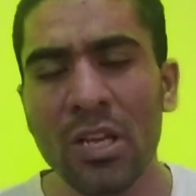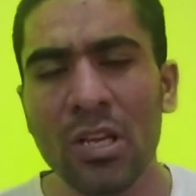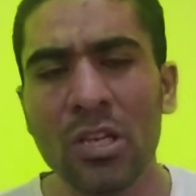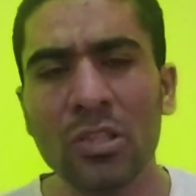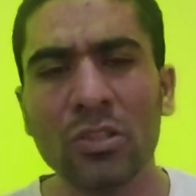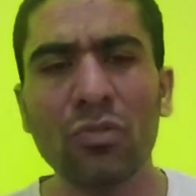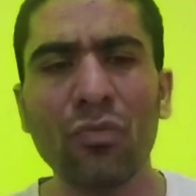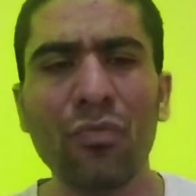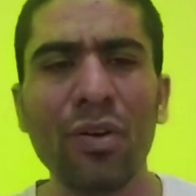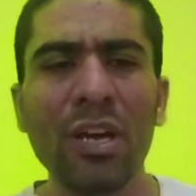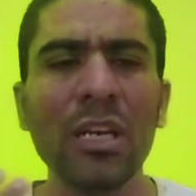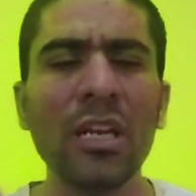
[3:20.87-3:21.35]

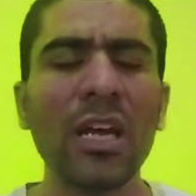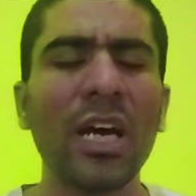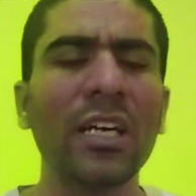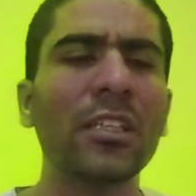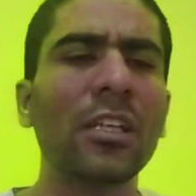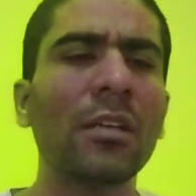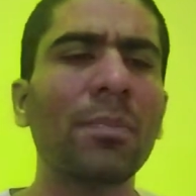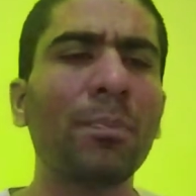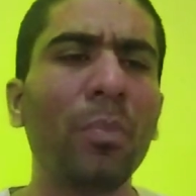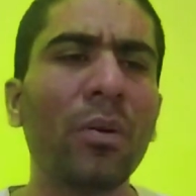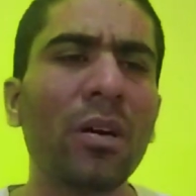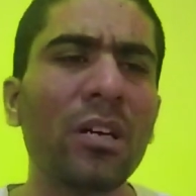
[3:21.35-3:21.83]
So when other
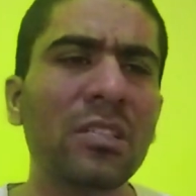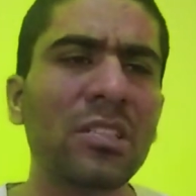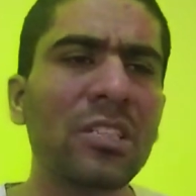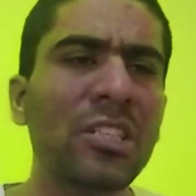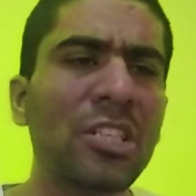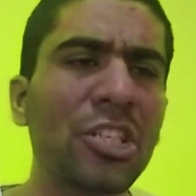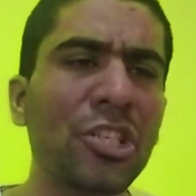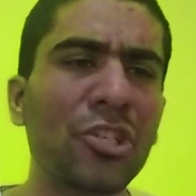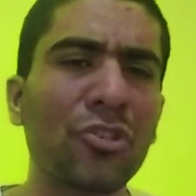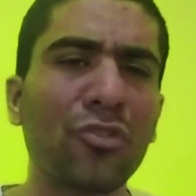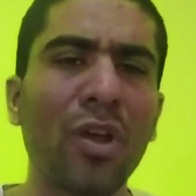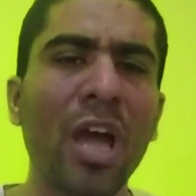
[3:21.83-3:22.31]
person
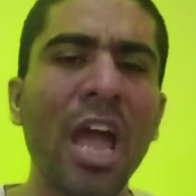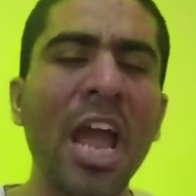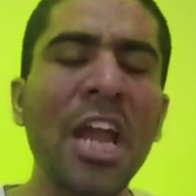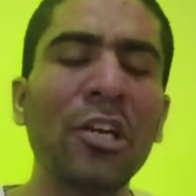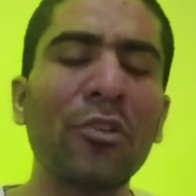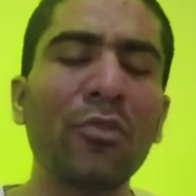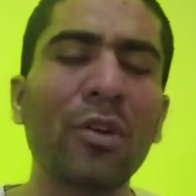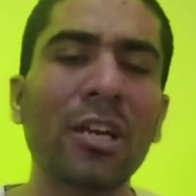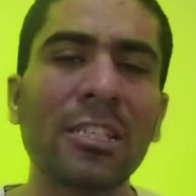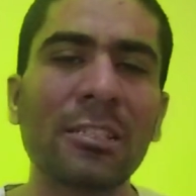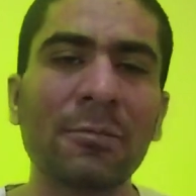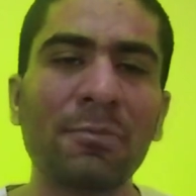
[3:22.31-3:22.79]
is trying to
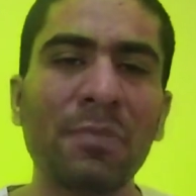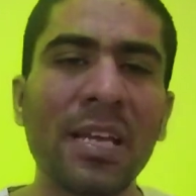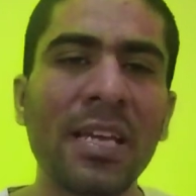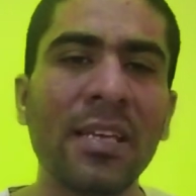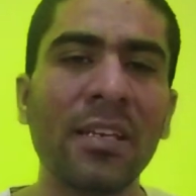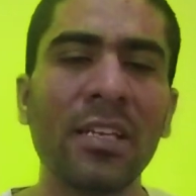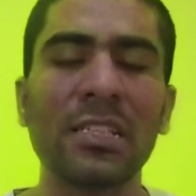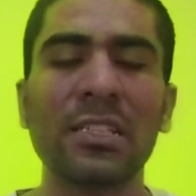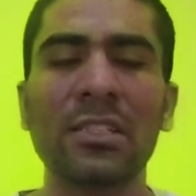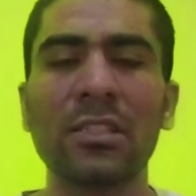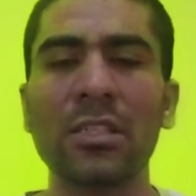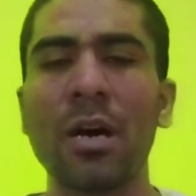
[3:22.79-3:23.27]
explain
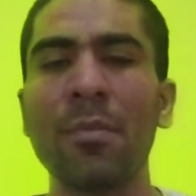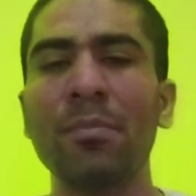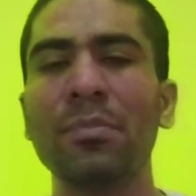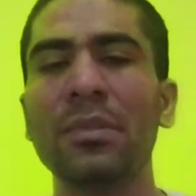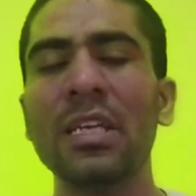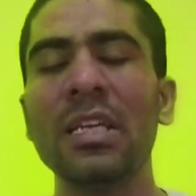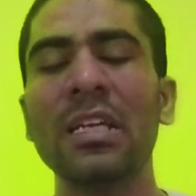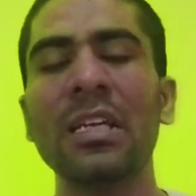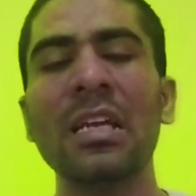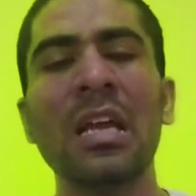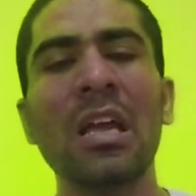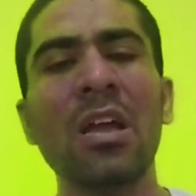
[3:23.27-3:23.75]
us
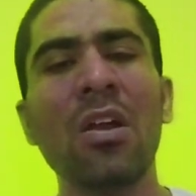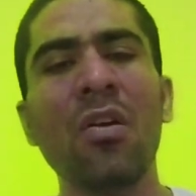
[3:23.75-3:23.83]
something,